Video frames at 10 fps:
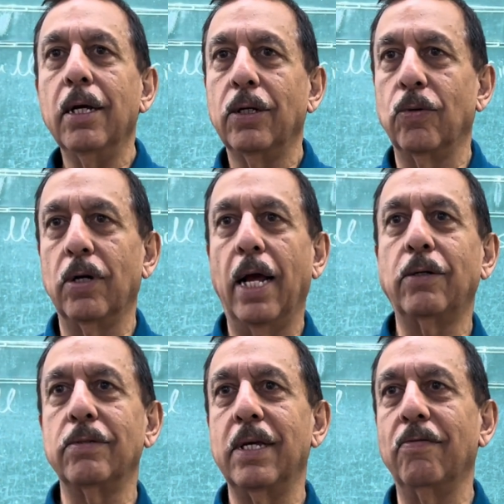You would like
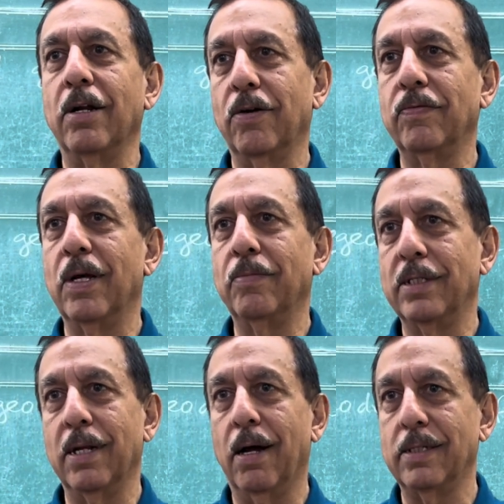to say one of them
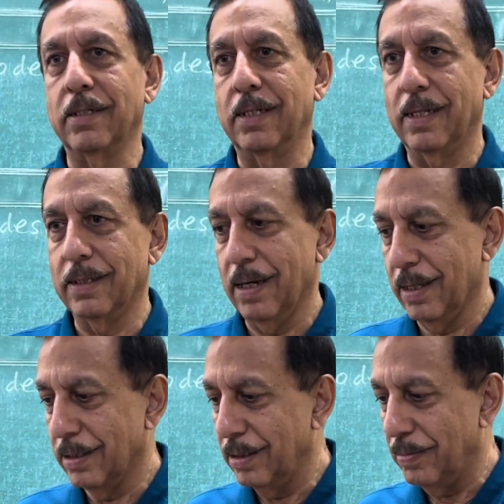is larger than the
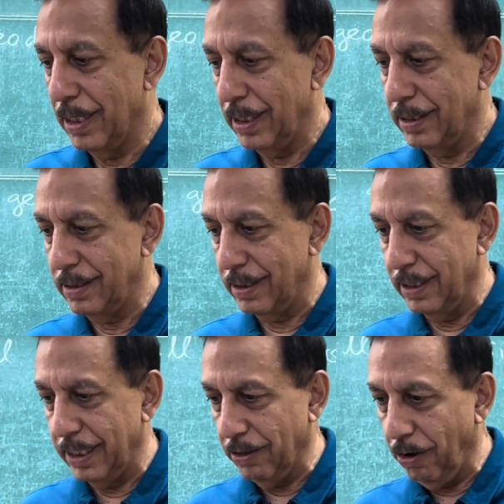other, but it's
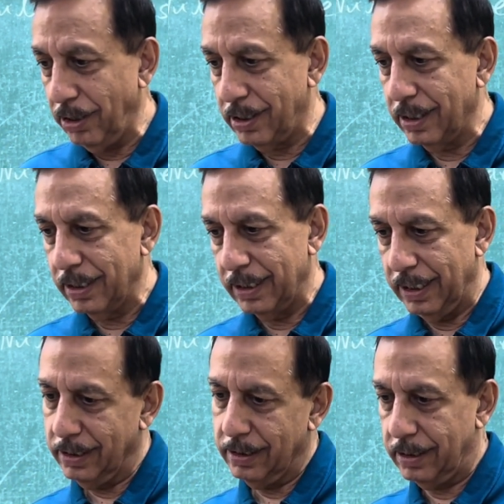really not
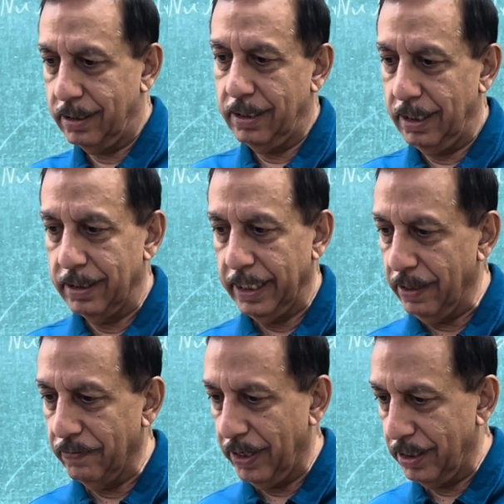in the
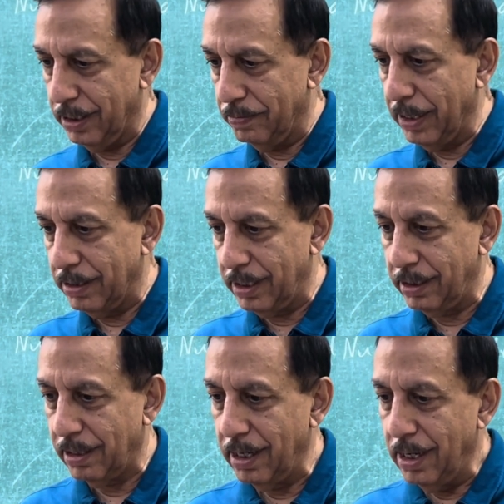invariant metric.
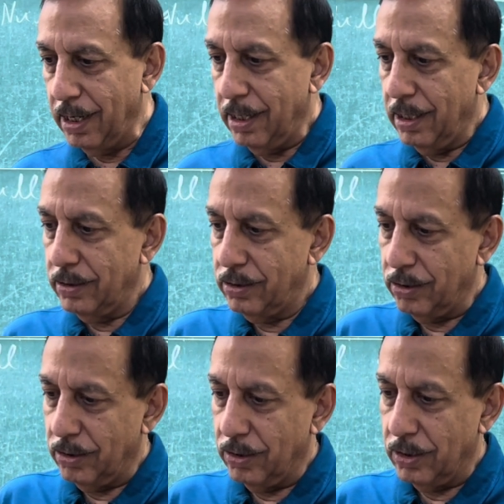
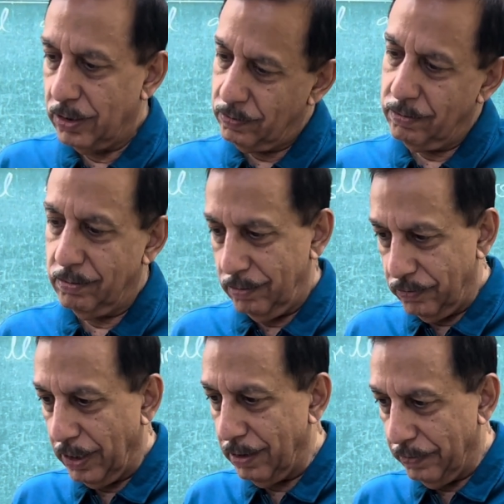So,
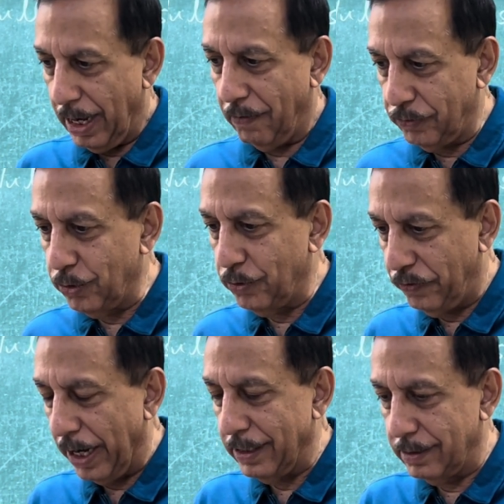well, we have to
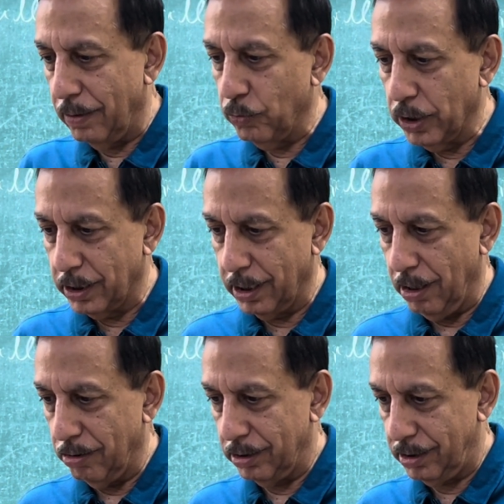find some
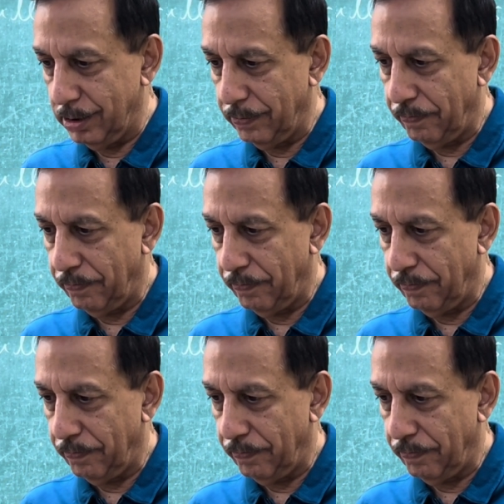workarounds.